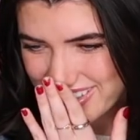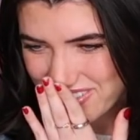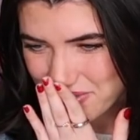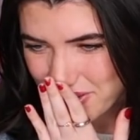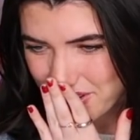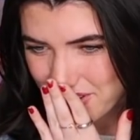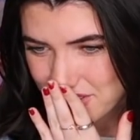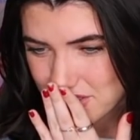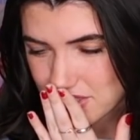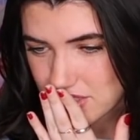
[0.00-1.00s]
Oh my
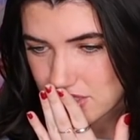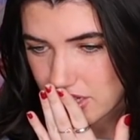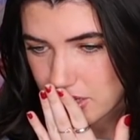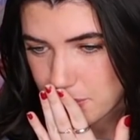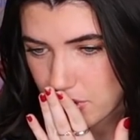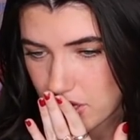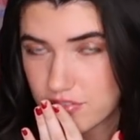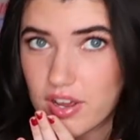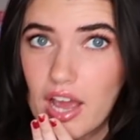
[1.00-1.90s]
gosh, this is like perfect.